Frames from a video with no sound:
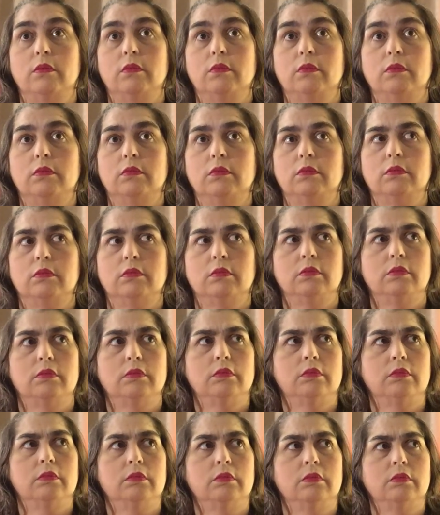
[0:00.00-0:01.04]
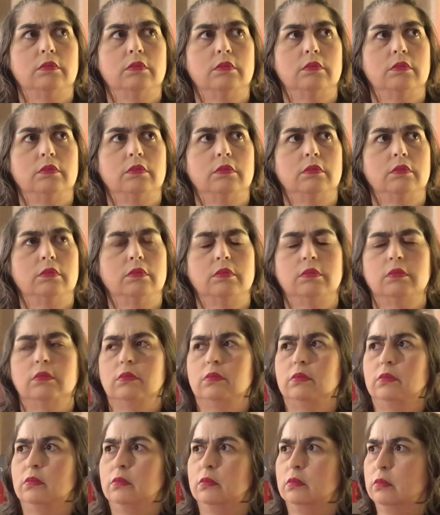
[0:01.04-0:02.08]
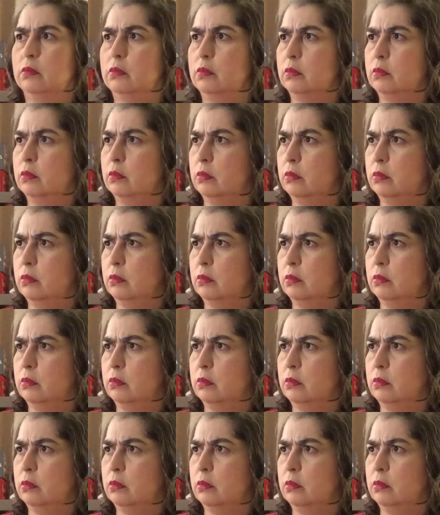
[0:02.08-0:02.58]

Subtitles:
(no one is talking)